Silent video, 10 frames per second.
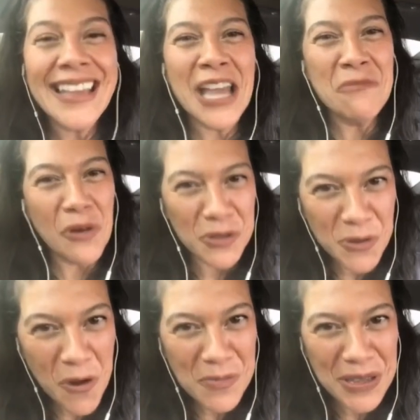Again,
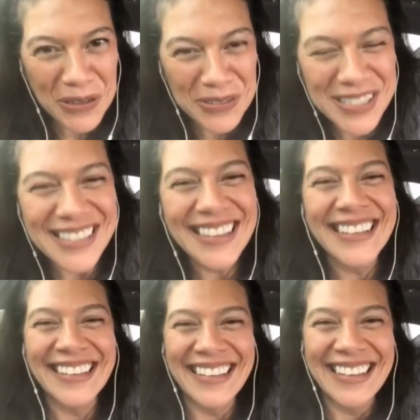both Scorpios
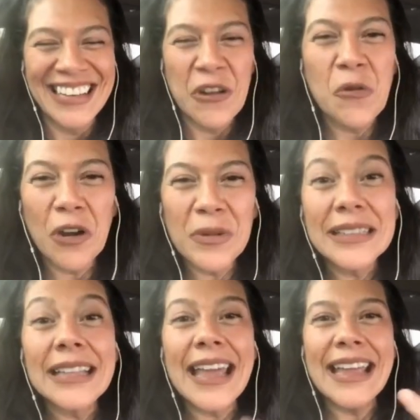who are
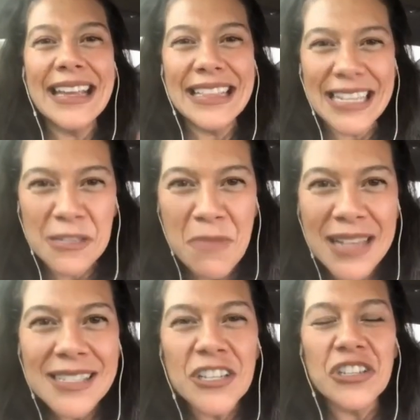relaying these
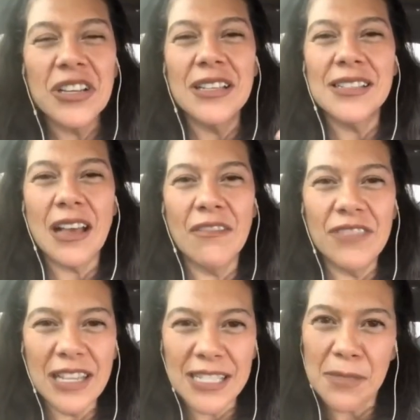messages
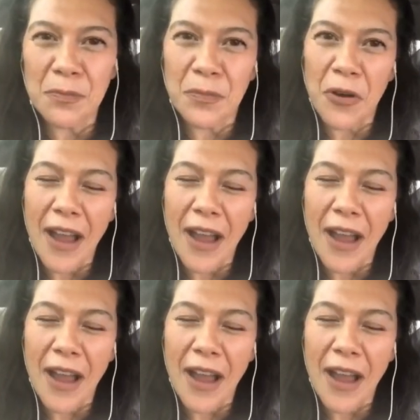of these